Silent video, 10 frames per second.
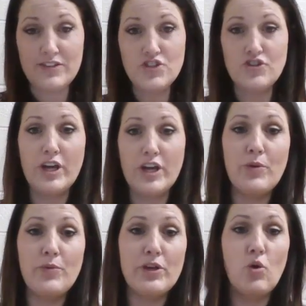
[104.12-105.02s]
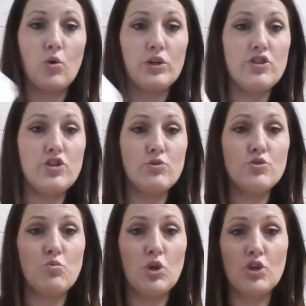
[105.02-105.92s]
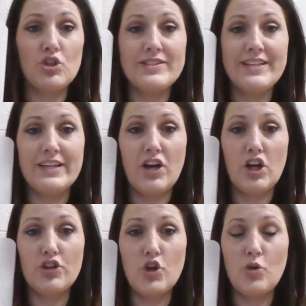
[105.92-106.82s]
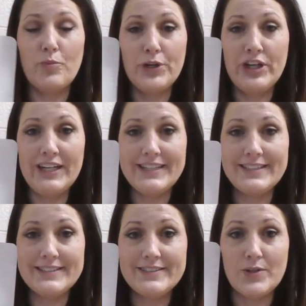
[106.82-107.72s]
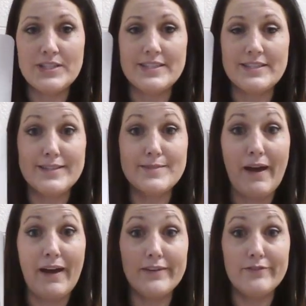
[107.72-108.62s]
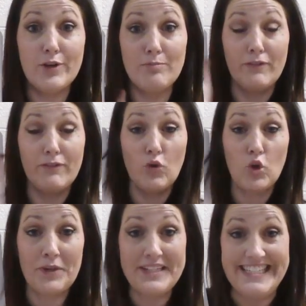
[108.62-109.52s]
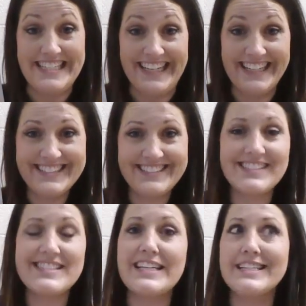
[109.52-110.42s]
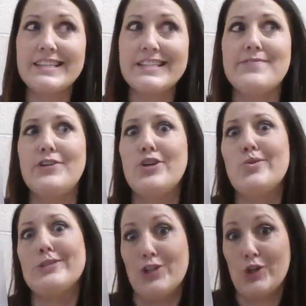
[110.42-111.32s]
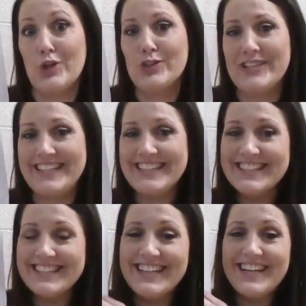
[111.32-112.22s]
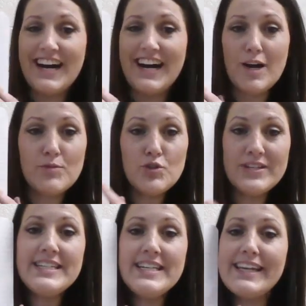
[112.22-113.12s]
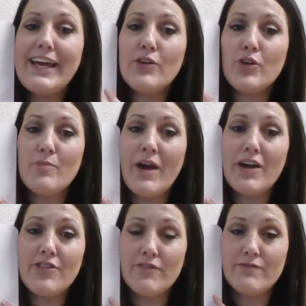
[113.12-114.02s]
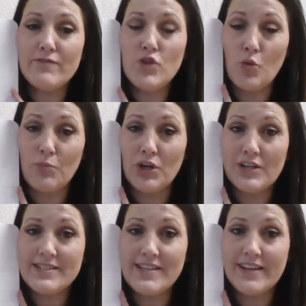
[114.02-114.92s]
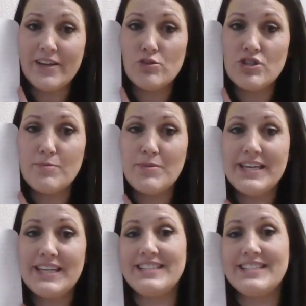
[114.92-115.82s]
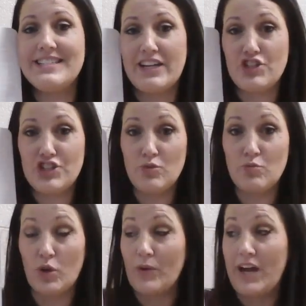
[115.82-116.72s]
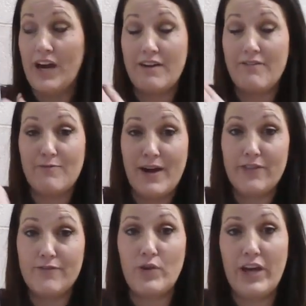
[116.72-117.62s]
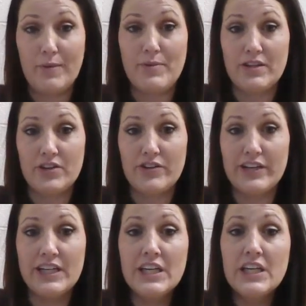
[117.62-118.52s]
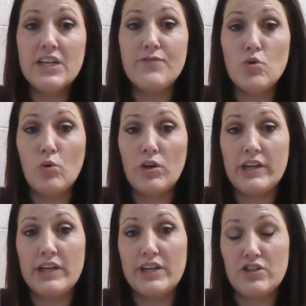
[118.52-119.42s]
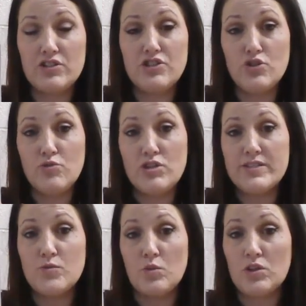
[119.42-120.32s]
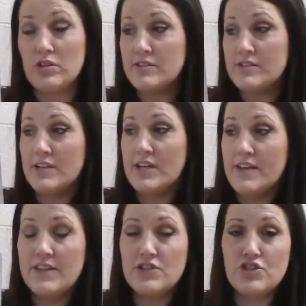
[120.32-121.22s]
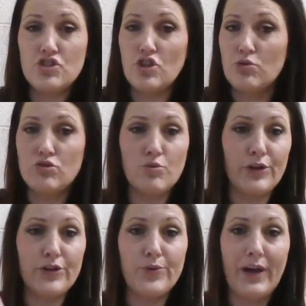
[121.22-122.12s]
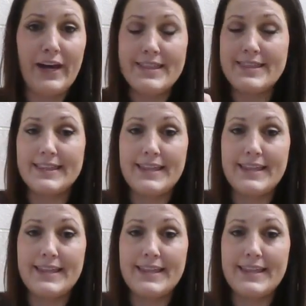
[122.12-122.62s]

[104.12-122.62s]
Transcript: Yesterday we recorded those words in our notebook. Notice this is mine from before we did it because I did this video a little early. You need to get out your math notebooks and go to the beginning section where we have math vocabulary. If you weren't here to do these words, then just go to where you had the